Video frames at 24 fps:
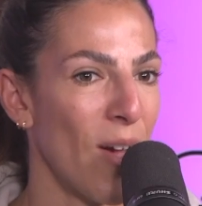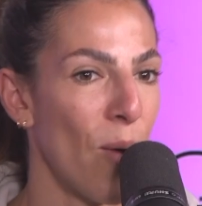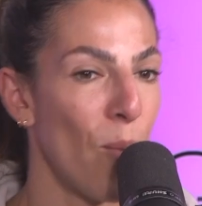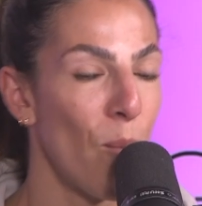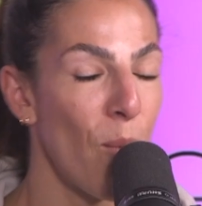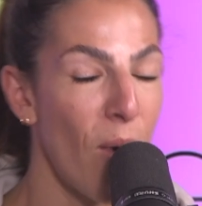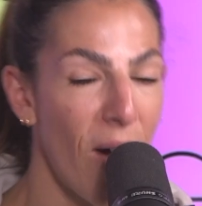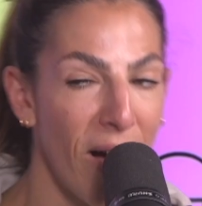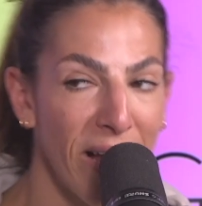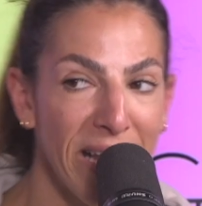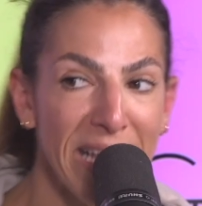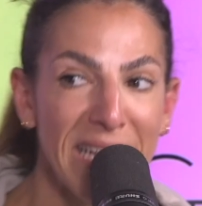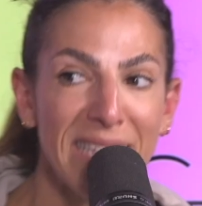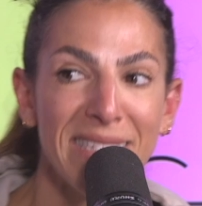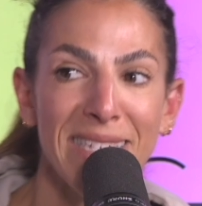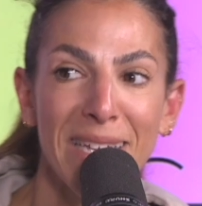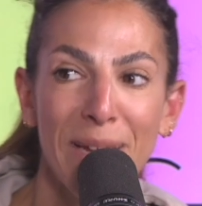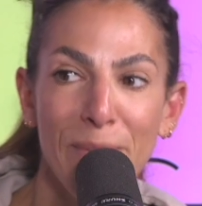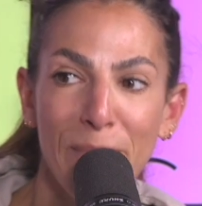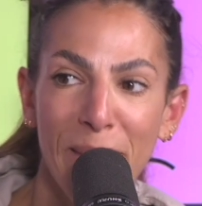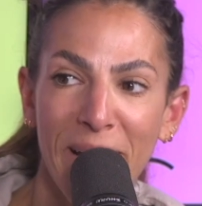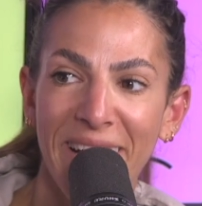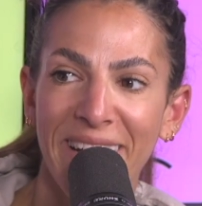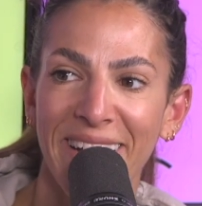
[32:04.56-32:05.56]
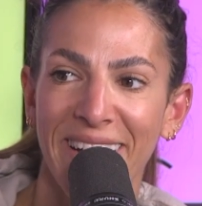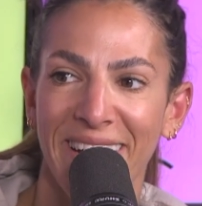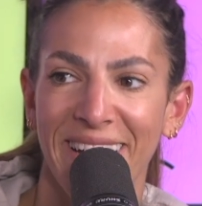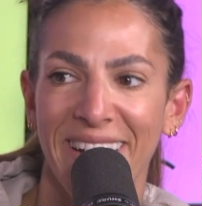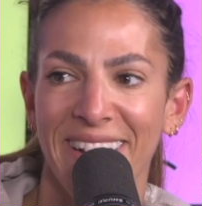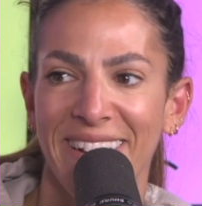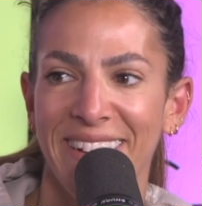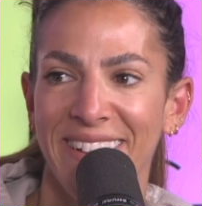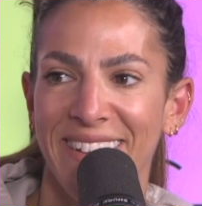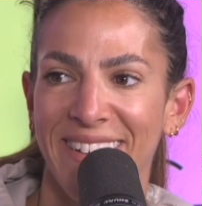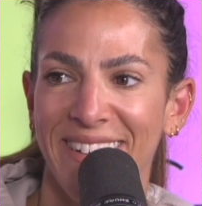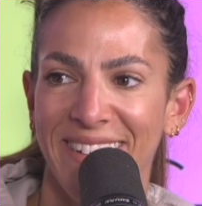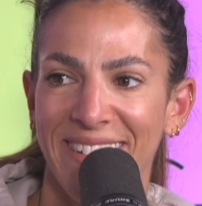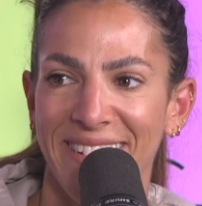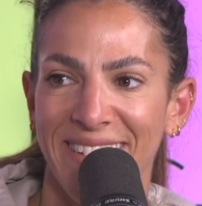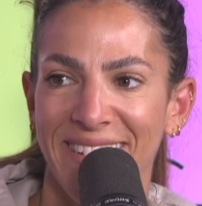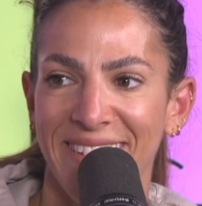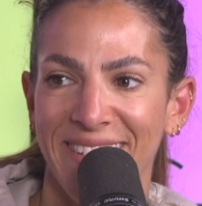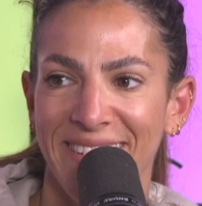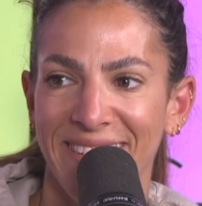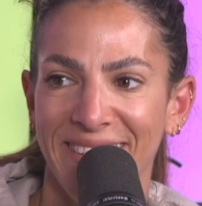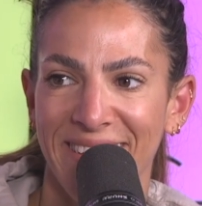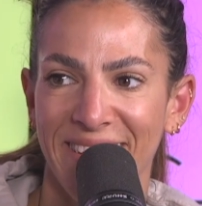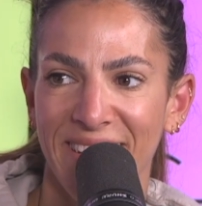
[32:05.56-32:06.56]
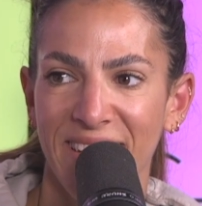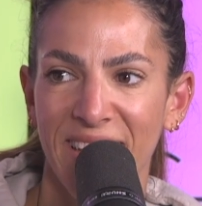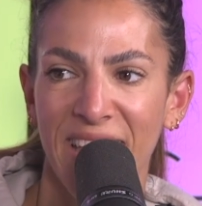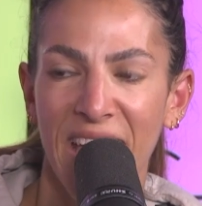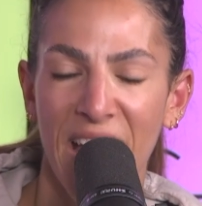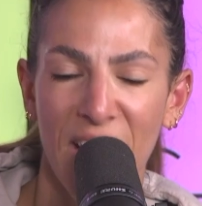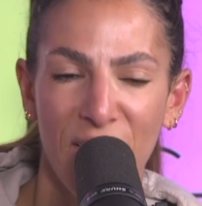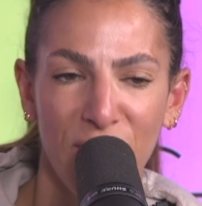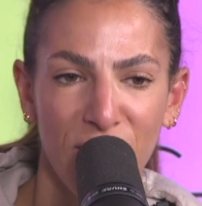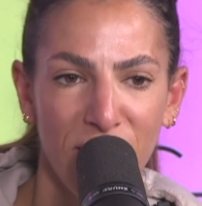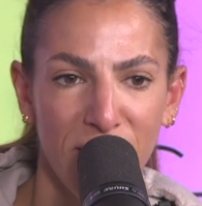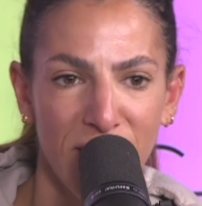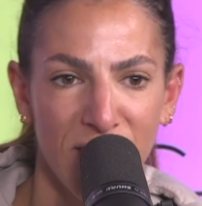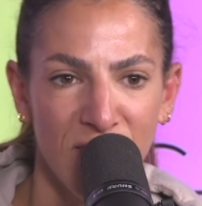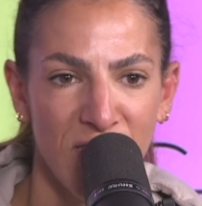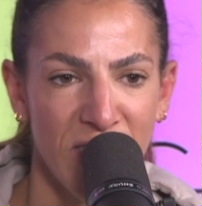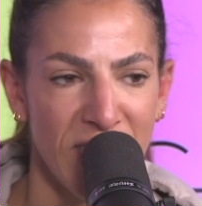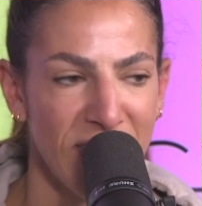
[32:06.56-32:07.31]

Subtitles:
While eating a burger. Careful of the cheese